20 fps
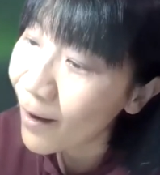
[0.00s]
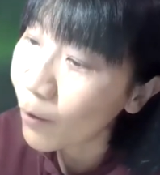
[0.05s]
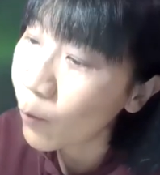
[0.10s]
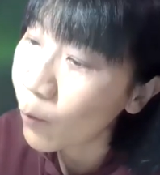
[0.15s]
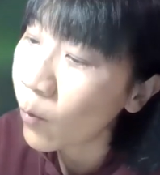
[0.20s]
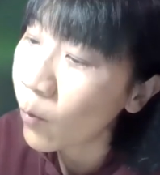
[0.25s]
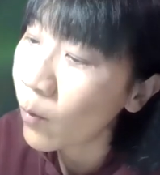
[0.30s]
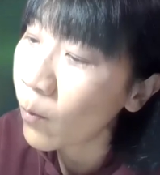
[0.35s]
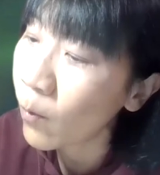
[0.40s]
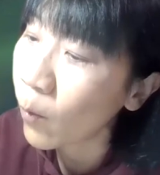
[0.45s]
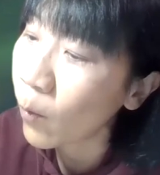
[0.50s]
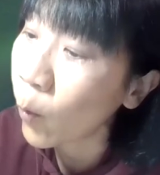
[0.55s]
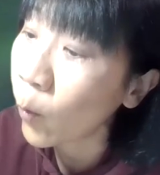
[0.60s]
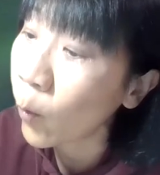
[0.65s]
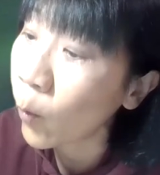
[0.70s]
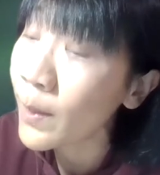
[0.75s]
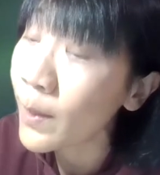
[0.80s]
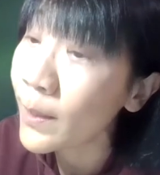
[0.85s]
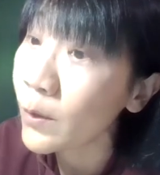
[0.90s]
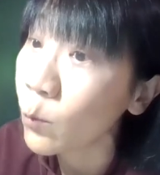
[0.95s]
or
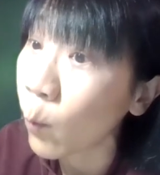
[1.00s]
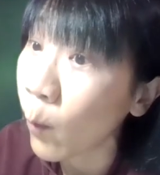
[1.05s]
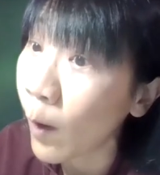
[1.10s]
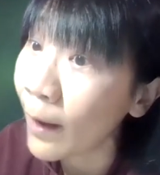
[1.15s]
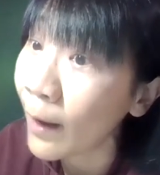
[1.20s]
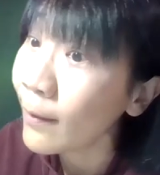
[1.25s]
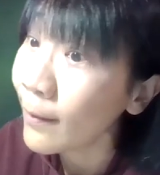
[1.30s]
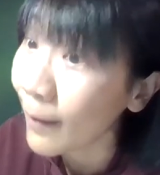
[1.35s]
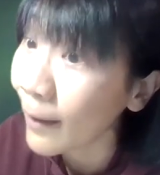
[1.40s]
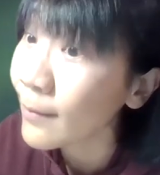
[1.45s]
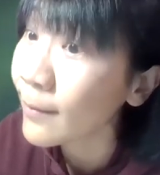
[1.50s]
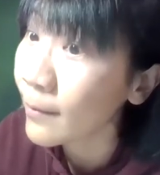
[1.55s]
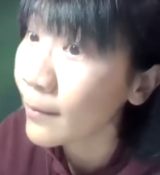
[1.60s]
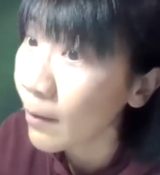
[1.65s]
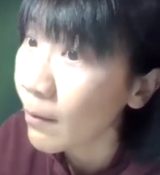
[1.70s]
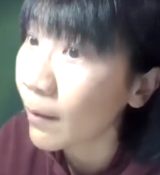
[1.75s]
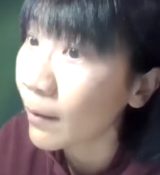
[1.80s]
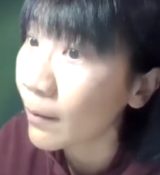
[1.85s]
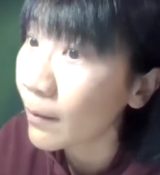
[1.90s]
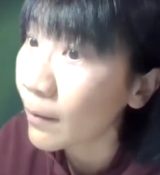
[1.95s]
for which one does
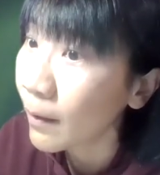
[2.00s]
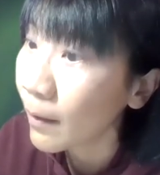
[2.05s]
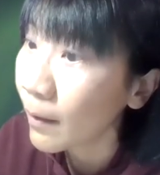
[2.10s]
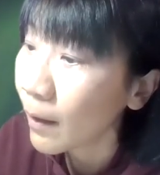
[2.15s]
not